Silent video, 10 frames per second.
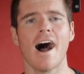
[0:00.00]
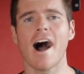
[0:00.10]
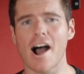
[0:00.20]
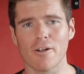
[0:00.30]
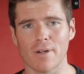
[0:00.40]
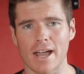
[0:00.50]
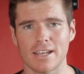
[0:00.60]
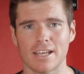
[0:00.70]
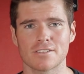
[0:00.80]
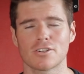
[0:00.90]
our
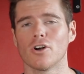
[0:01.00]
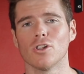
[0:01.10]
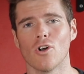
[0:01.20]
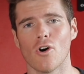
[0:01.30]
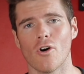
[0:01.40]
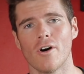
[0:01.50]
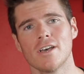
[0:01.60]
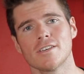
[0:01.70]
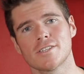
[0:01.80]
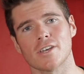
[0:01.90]
ratings galore,
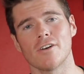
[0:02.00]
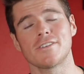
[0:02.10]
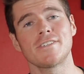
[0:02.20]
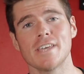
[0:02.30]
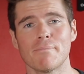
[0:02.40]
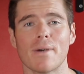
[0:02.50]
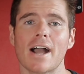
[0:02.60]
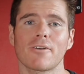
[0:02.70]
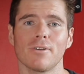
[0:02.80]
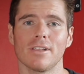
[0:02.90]
so sit
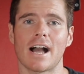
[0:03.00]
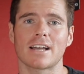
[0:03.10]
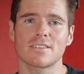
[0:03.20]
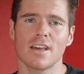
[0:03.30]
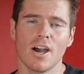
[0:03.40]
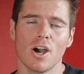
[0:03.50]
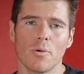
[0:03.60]
back, relax.